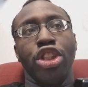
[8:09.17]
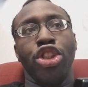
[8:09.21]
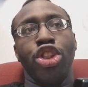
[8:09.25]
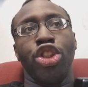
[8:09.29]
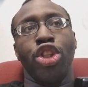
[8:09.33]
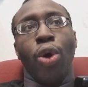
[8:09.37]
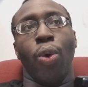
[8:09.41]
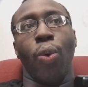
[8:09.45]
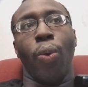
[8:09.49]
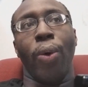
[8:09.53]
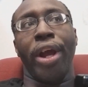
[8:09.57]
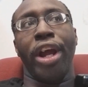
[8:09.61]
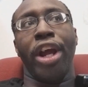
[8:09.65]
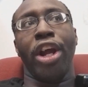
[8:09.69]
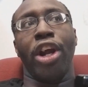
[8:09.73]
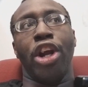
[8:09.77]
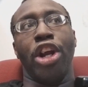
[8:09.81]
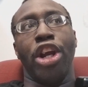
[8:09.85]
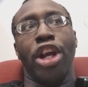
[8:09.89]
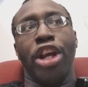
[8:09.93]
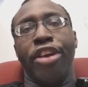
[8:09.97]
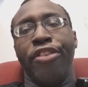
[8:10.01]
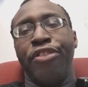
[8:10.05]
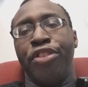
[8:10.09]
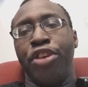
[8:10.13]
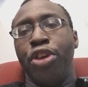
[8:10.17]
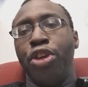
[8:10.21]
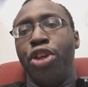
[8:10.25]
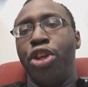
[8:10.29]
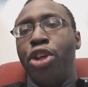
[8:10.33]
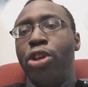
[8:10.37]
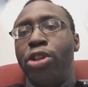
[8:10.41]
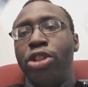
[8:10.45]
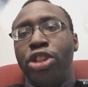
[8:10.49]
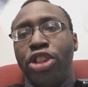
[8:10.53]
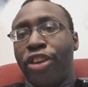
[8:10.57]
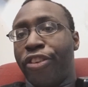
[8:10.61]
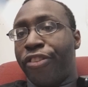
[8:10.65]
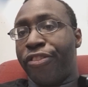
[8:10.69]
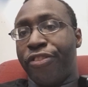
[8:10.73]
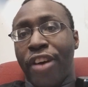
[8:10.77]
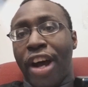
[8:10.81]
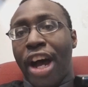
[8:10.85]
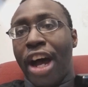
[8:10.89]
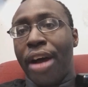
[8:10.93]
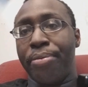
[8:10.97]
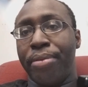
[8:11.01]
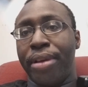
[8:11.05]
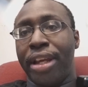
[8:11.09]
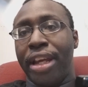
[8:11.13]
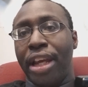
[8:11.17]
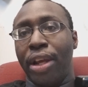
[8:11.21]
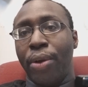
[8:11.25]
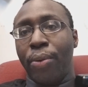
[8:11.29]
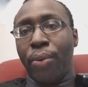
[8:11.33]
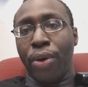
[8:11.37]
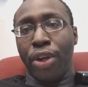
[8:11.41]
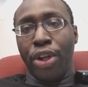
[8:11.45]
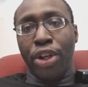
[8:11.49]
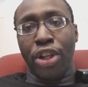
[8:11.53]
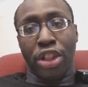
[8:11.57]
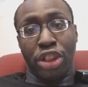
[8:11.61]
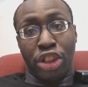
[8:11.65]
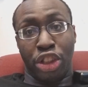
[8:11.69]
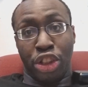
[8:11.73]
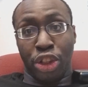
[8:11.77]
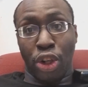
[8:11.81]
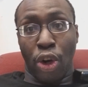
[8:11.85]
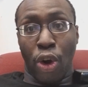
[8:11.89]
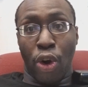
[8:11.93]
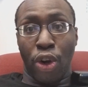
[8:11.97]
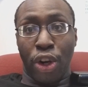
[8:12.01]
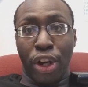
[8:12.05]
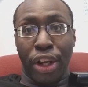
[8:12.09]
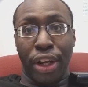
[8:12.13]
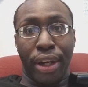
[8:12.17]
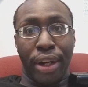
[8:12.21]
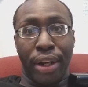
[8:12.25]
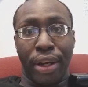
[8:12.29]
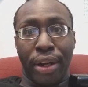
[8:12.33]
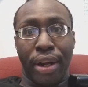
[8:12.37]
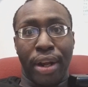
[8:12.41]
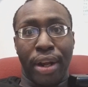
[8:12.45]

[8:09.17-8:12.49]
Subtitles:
to where if you use your fob key where you can start it